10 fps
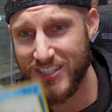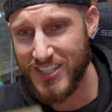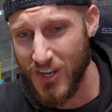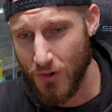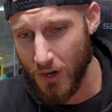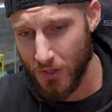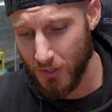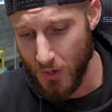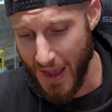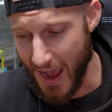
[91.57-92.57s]
zero
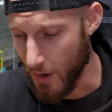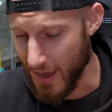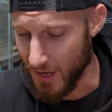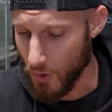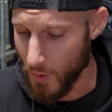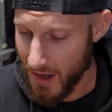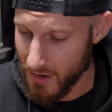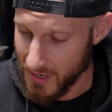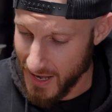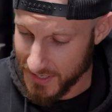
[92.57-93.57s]
clue how I
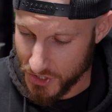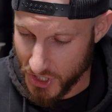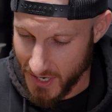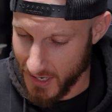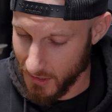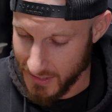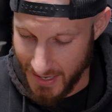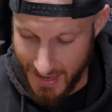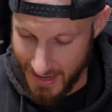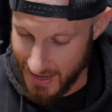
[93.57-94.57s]
acquired it as a child. I
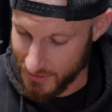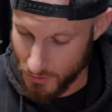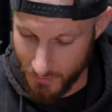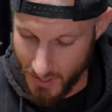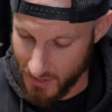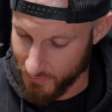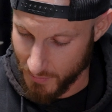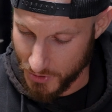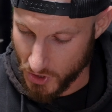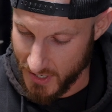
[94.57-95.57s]
had to have gotten it
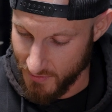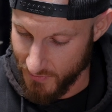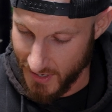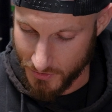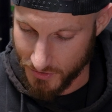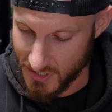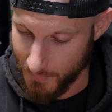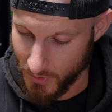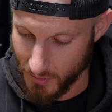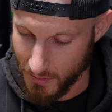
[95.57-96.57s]
from a trade event or
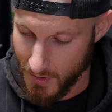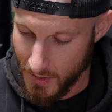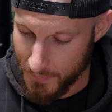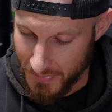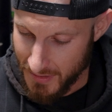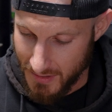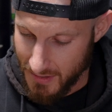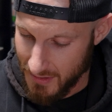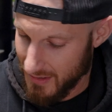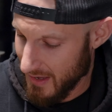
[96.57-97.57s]
something
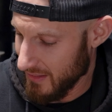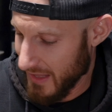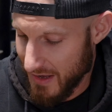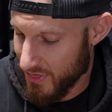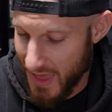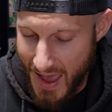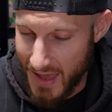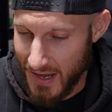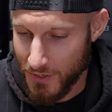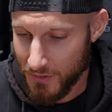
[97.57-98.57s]
like that.
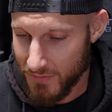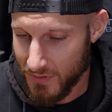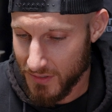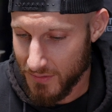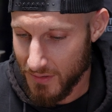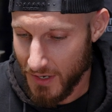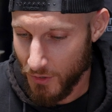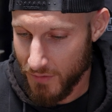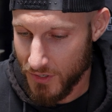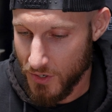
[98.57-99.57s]
I don't even
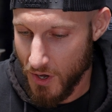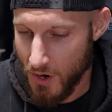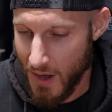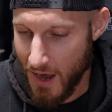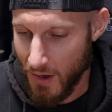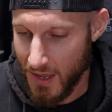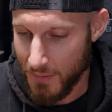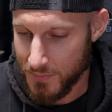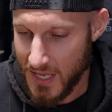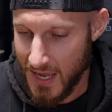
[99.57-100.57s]
know how I
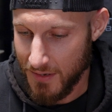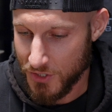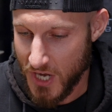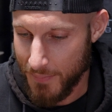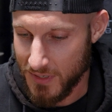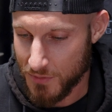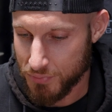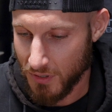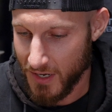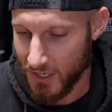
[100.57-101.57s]
obtained Japanese
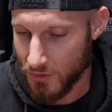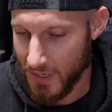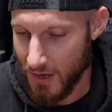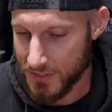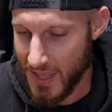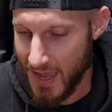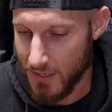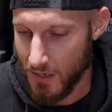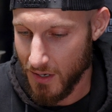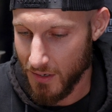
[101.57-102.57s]
product when I was that
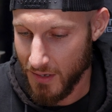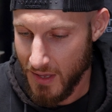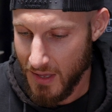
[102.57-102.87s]
young.